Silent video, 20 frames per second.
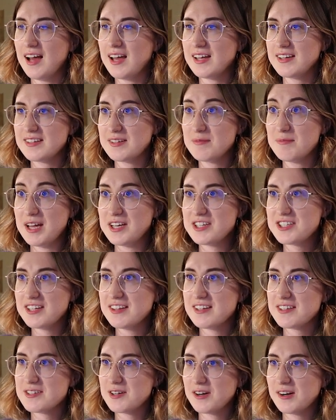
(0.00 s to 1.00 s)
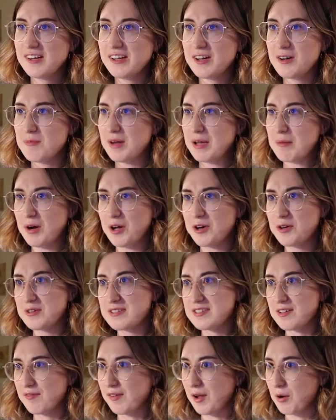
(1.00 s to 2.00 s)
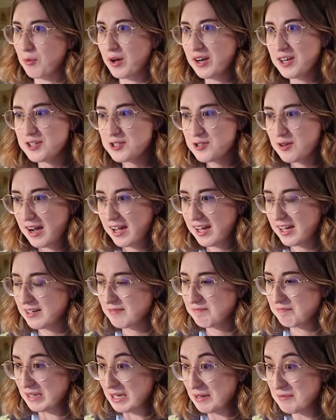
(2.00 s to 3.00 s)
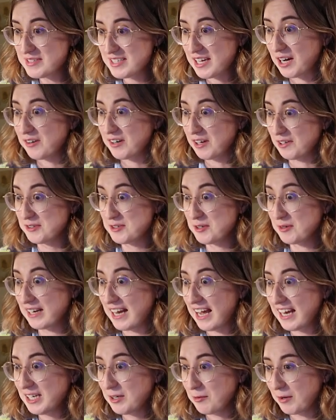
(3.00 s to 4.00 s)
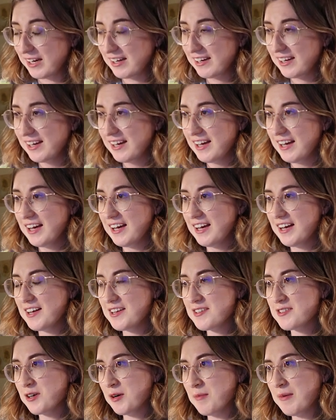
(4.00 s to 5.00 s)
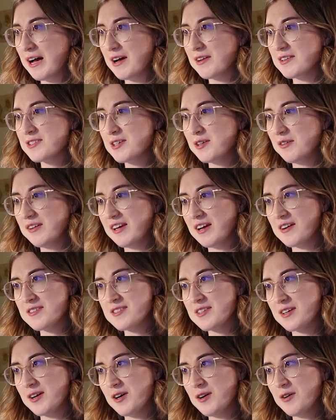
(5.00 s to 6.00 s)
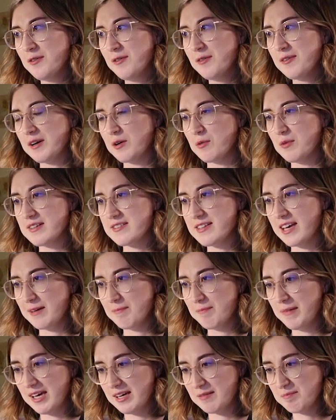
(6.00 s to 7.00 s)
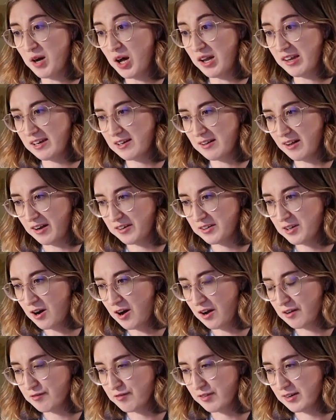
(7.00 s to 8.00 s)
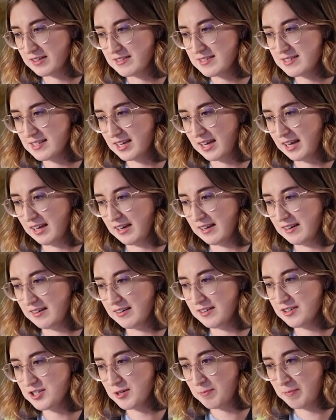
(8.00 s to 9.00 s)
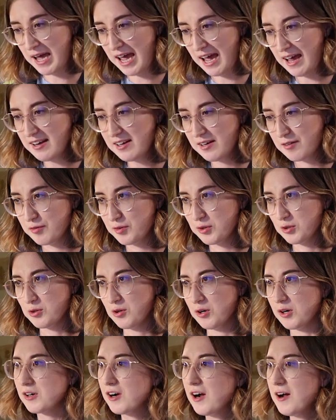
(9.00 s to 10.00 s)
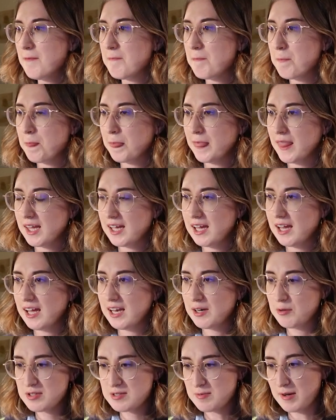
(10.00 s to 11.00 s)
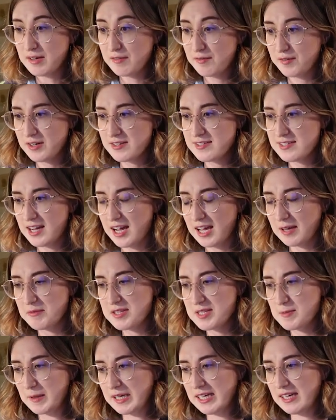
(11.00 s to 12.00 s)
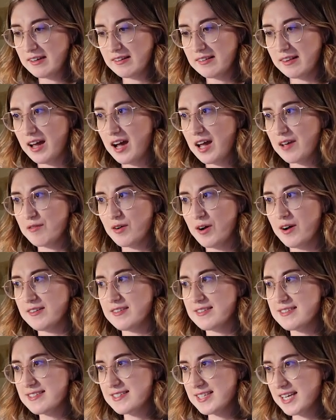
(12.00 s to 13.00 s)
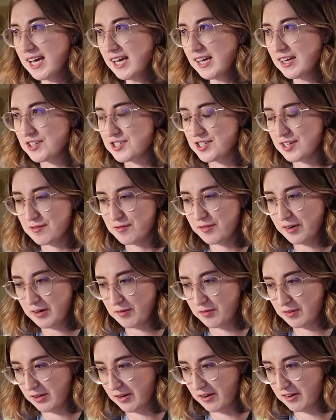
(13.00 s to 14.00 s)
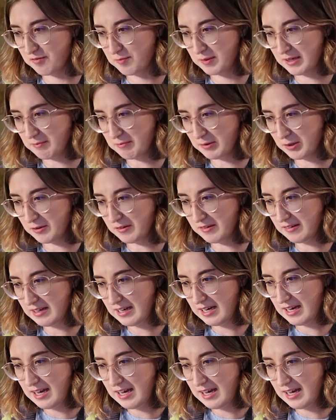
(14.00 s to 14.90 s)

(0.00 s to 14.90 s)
I did mention this earlier, my motto is if I want to try it, but I'm scared, I'll do it anyway. So about 2 years ago, there was a big polyglot conference in Japan, in Fukuoka, and it was my first time speaking live on stage in front of a lot of people.